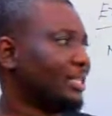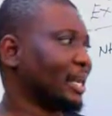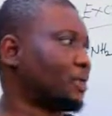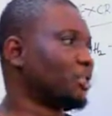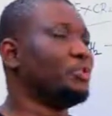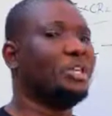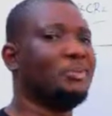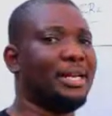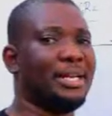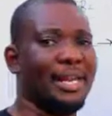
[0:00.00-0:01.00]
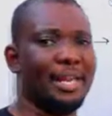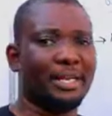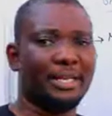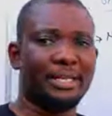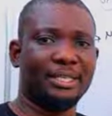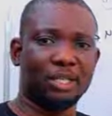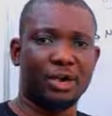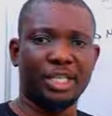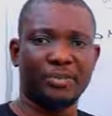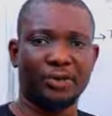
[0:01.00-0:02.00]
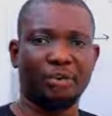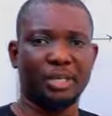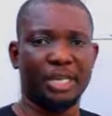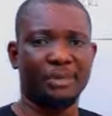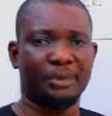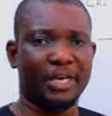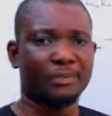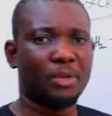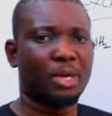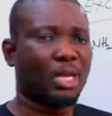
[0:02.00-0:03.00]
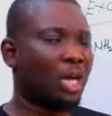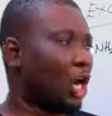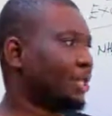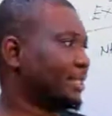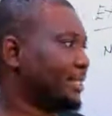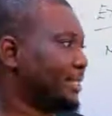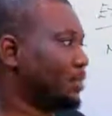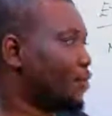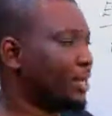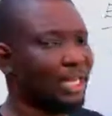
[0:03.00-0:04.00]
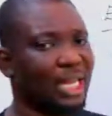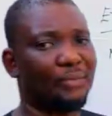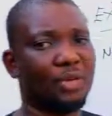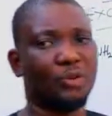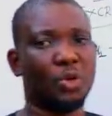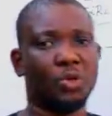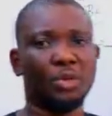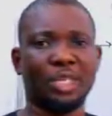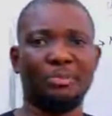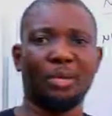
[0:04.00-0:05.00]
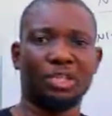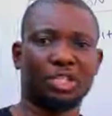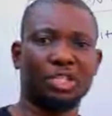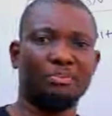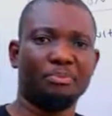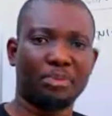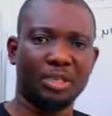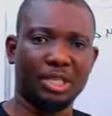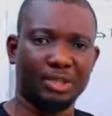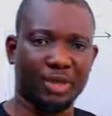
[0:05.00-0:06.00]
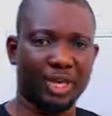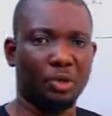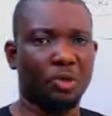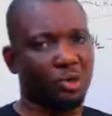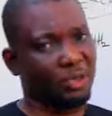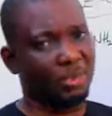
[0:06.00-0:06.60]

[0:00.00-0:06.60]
glycogen will remain here in storage form in the liver until when the level of glucose in the bloodstream is very low or